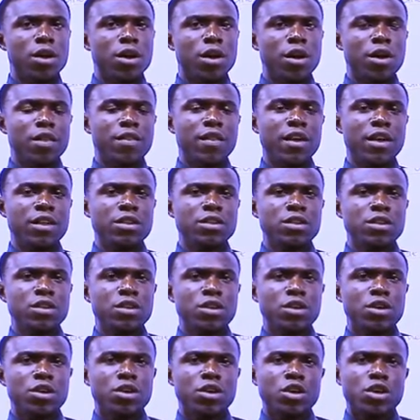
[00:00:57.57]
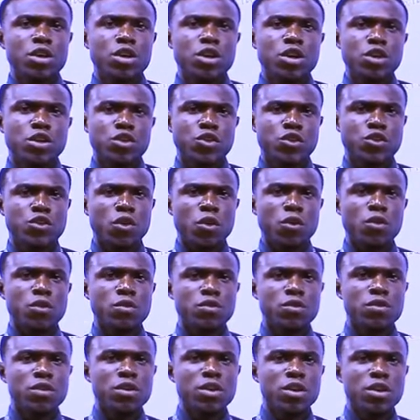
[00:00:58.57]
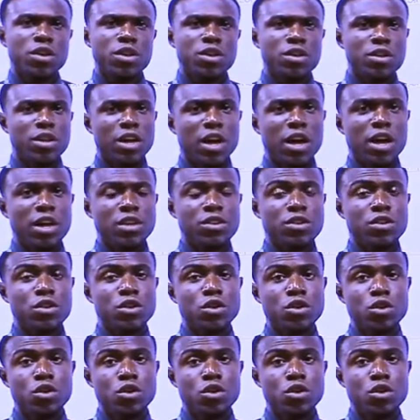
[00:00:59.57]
and then it shows that